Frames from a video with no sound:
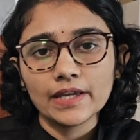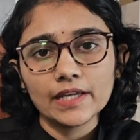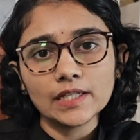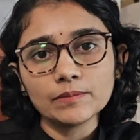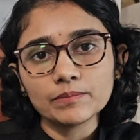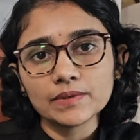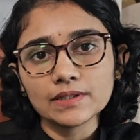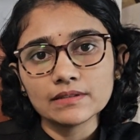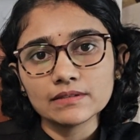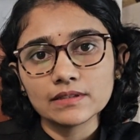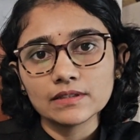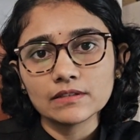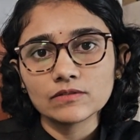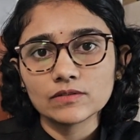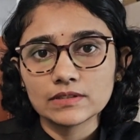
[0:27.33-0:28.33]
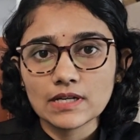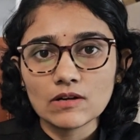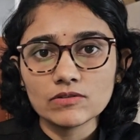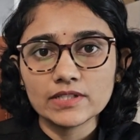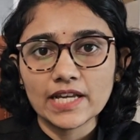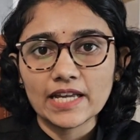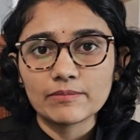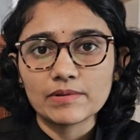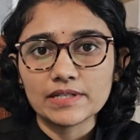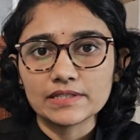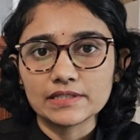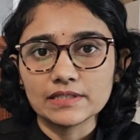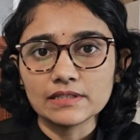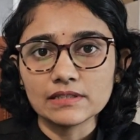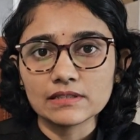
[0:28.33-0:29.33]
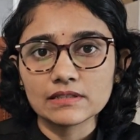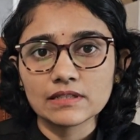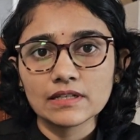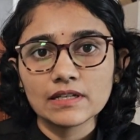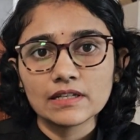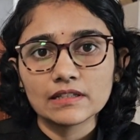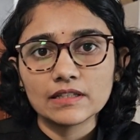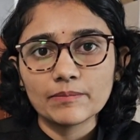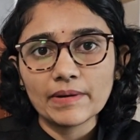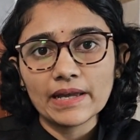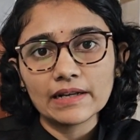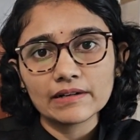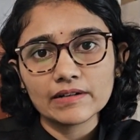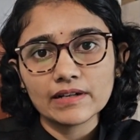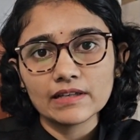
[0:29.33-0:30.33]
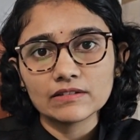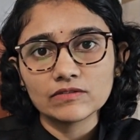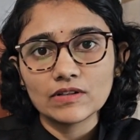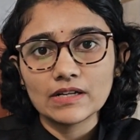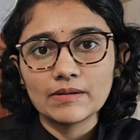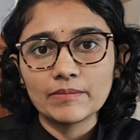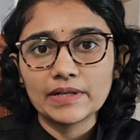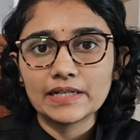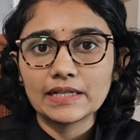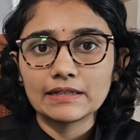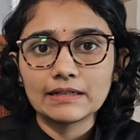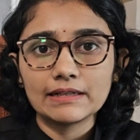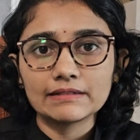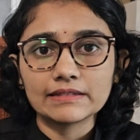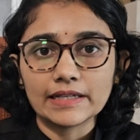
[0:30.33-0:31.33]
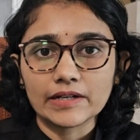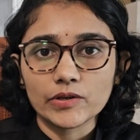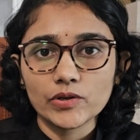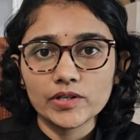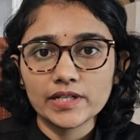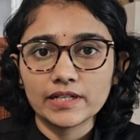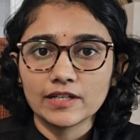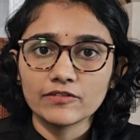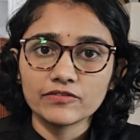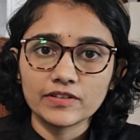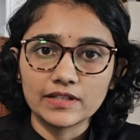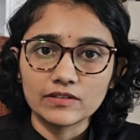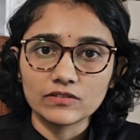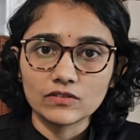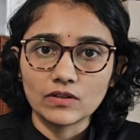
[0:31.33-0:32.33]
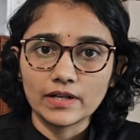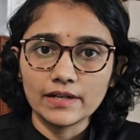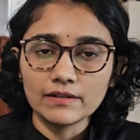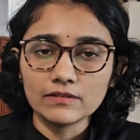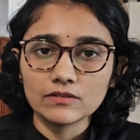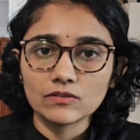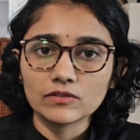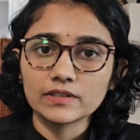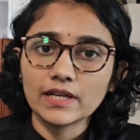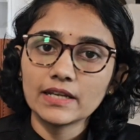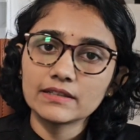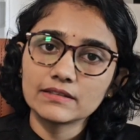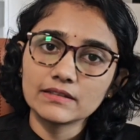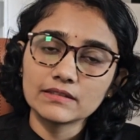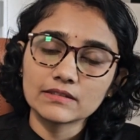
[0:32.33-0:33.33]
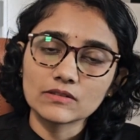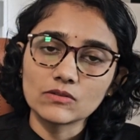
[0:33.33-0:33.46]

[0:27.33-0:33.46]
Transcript: In persons without diabetes, the pancreas will immediately secrete enough insulin so that this